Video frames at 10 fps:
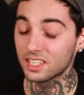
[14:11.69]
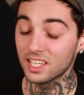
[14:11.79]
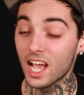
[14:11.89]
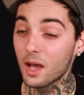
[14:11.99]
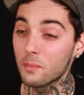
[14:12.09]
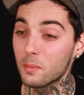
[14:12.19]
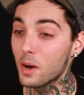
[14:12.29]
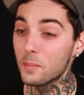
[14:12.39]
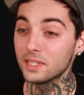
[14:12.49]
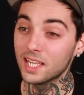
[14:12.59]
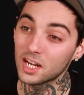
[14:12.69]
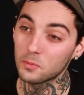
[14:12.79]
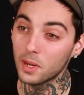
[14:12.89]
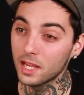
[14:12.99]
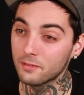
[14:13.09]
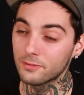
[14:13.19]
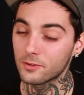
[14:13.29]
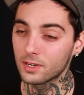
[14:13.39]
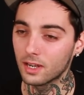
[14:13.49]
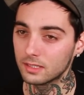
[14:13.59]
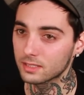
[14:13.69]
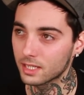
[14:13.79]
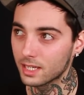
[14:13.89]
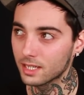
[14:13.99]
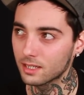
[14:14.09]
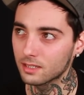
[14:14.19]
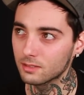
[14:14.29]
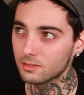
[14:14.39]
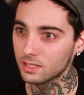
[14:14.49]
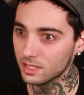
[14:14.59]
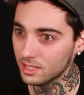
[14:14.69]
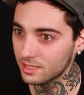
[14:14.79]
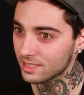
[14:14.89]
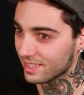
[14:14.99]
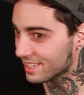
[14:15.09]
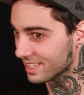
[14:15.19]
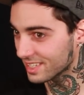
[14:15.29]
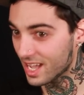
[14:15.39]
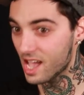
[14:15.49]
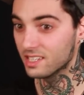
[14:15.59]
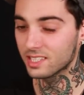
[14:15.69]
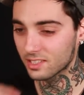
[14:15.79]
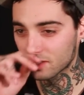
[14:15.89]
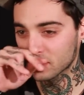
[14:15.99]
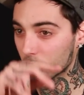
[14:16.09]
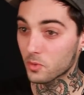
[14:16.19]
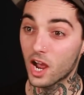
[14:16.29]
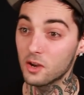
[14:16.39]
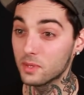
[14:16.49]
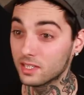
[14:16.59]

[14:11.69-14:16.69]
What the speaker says: yeah, my mom and my dad are paying for it. And I was like, really? He's like, yeah. He's like, they're so proud of